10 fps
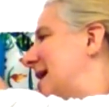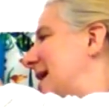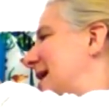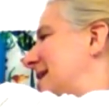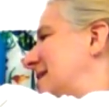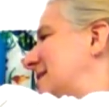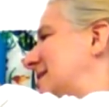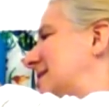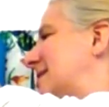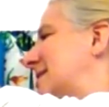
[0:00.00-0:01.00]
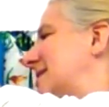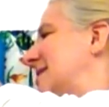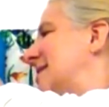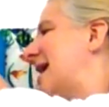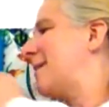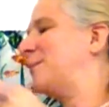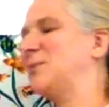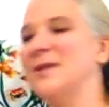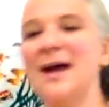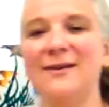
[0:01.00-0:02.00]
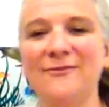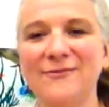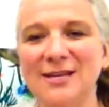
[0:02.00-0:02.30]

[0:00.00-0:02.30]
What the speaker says: and he snapped that